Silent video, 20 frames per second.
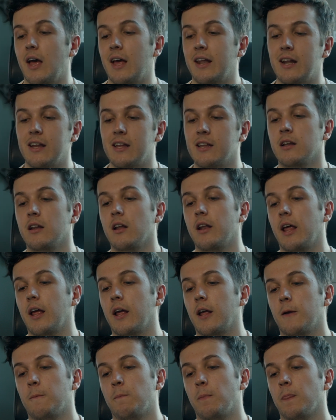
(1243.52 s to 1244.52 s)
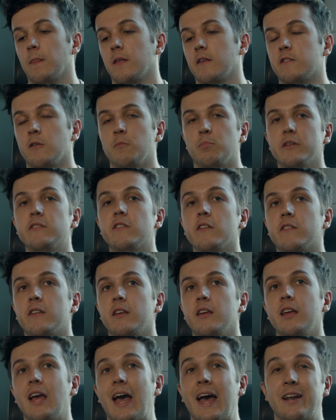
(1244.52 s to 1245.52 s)
And at the end of the day,
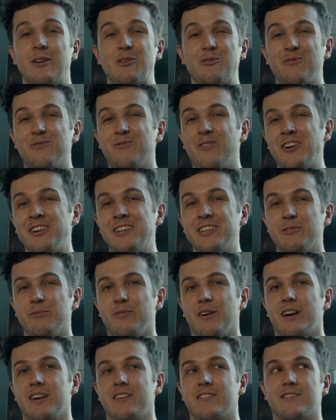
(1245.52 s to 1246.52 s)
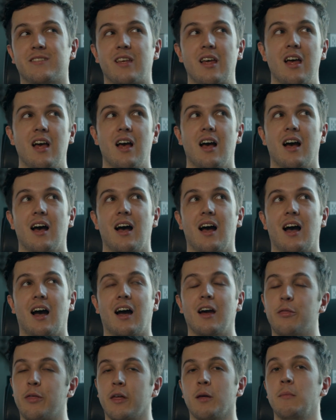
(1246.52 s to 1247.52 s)
simplicity and a fun device,
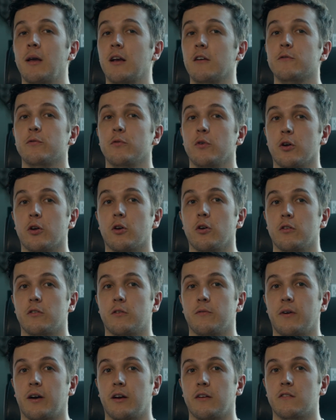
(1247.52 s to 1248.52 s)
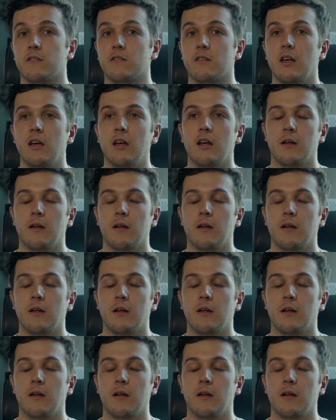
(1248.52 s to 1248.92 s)
I think makes for a good device.